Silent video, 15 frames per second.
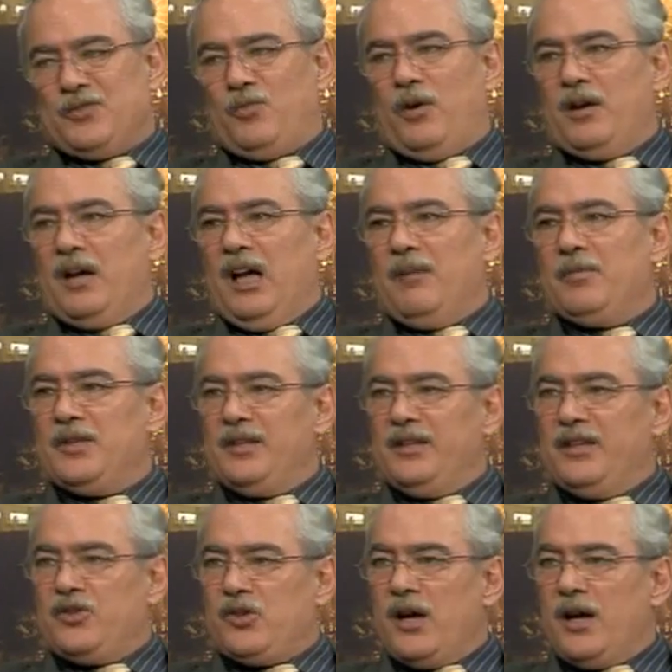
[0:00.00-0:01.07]
why
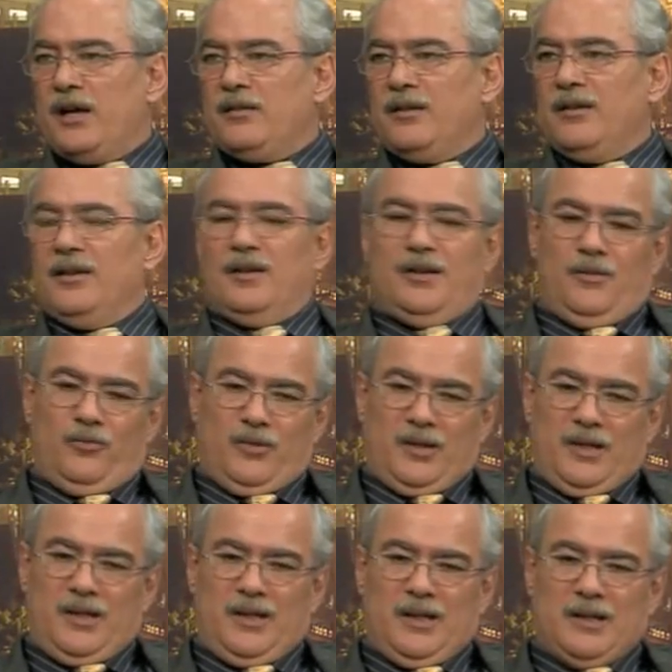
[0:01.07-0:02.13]
Ahmadinejad,
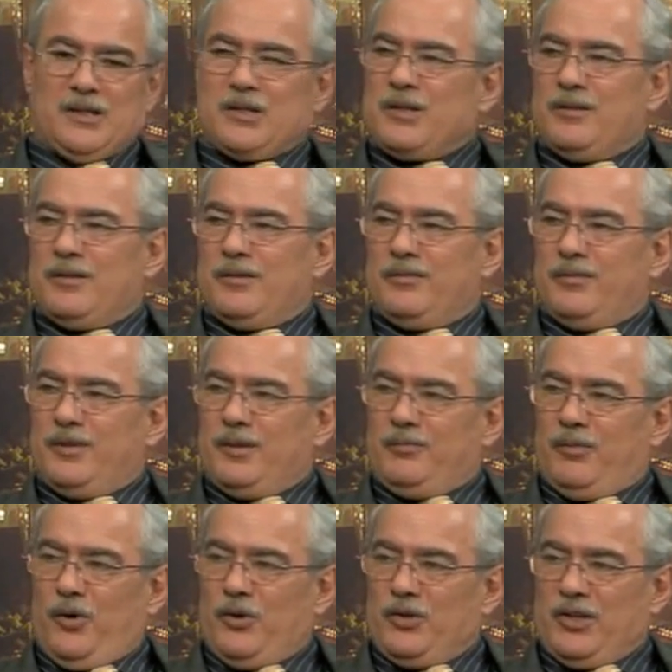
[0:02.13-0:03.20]
when he gets to the
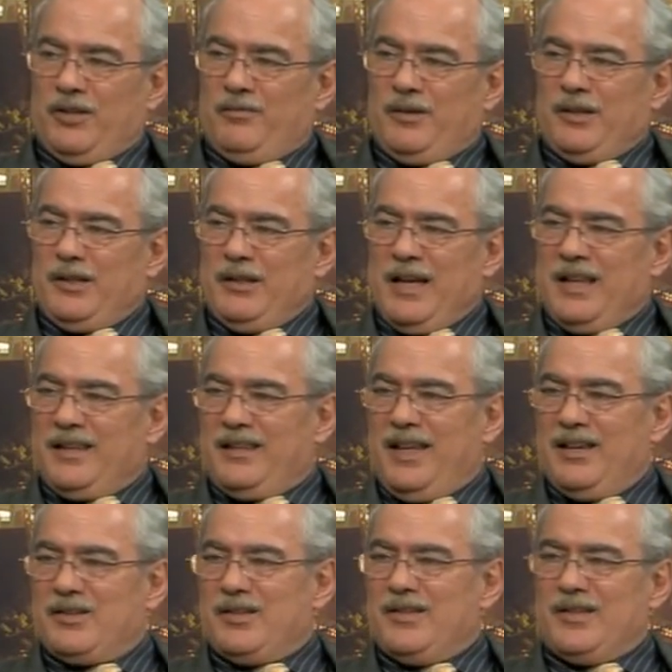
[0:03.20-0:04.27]
podium in the United
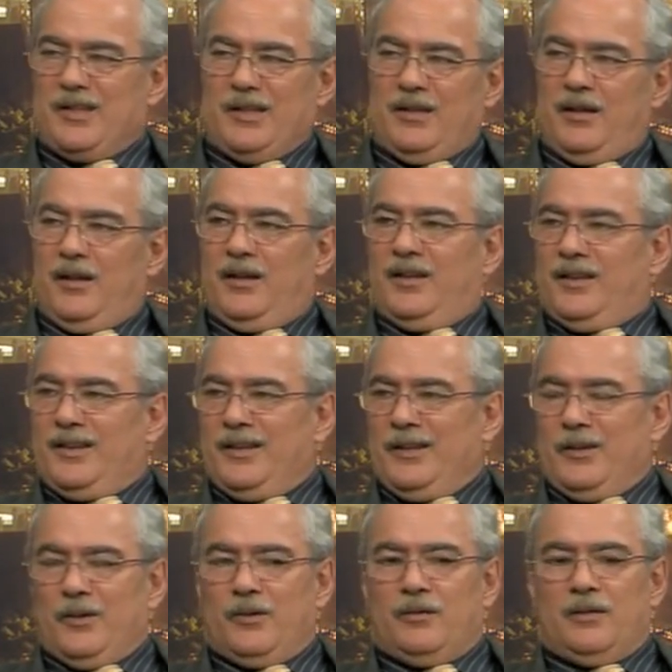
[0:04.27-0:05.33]
Nations, he,
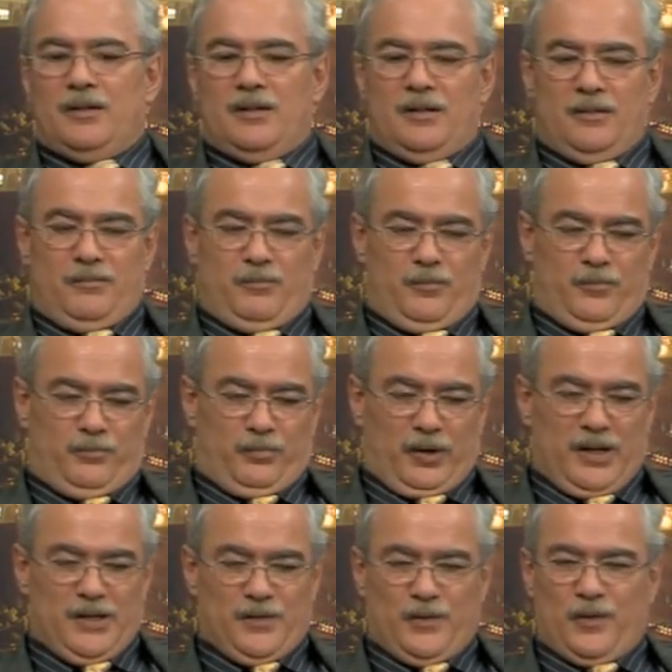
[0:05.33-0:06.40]

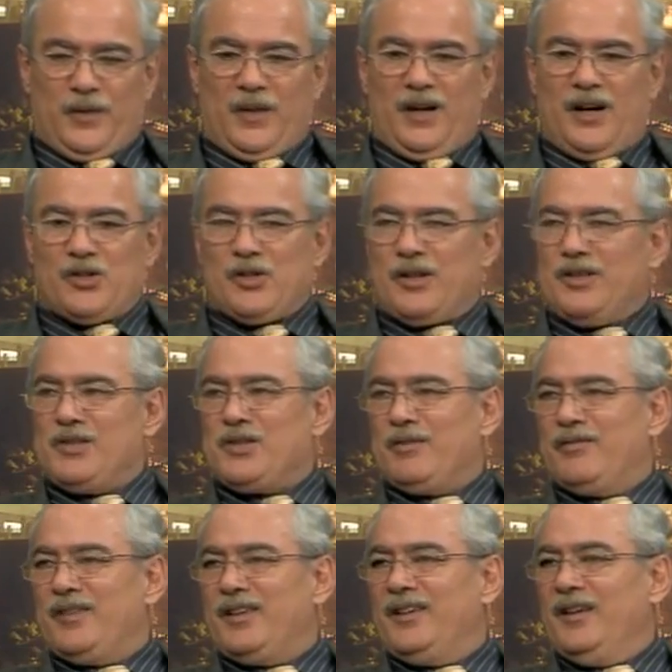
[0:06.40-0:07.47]
prays for the usherance
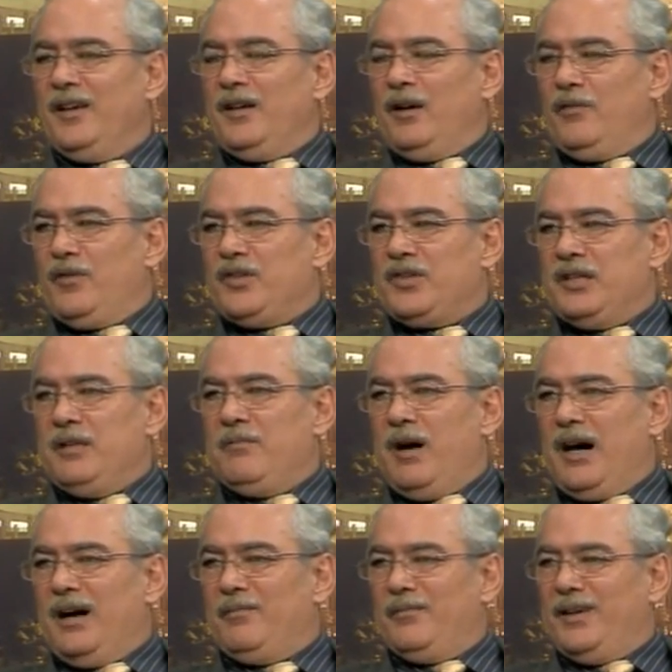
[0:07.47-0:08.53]
of this
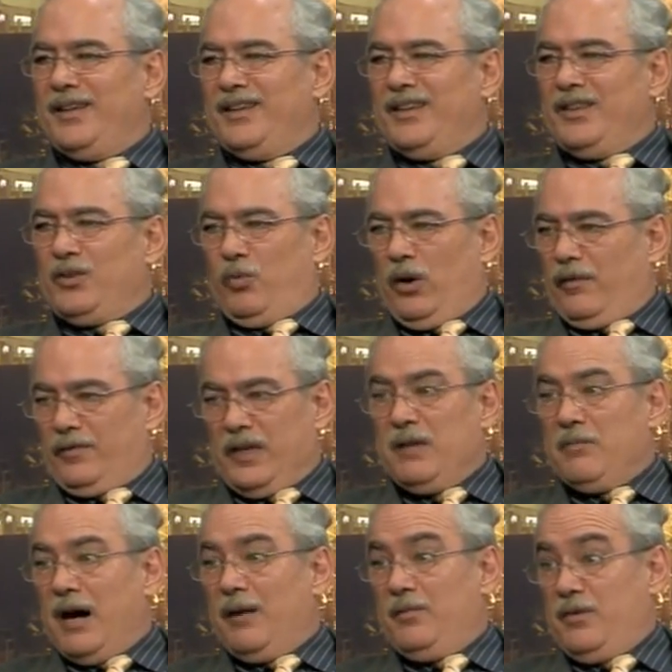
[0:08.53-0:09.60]
Imam, 12th
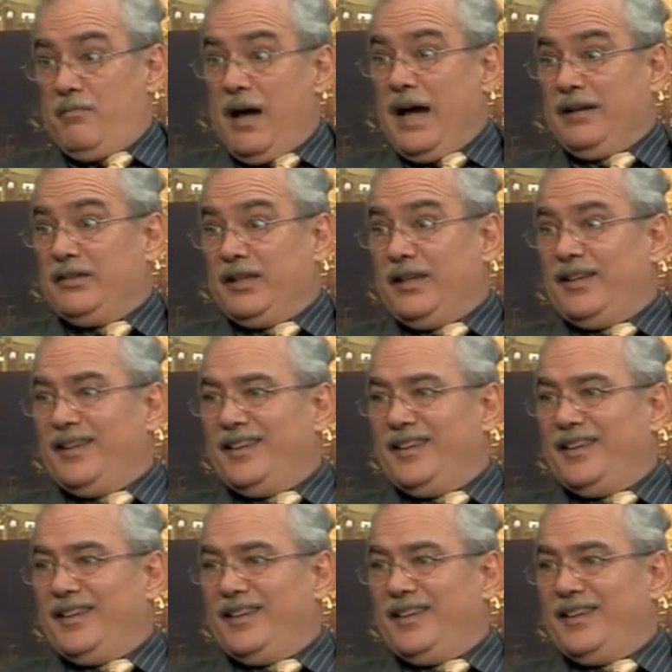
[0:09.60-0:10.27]
Imam, the Mahdi.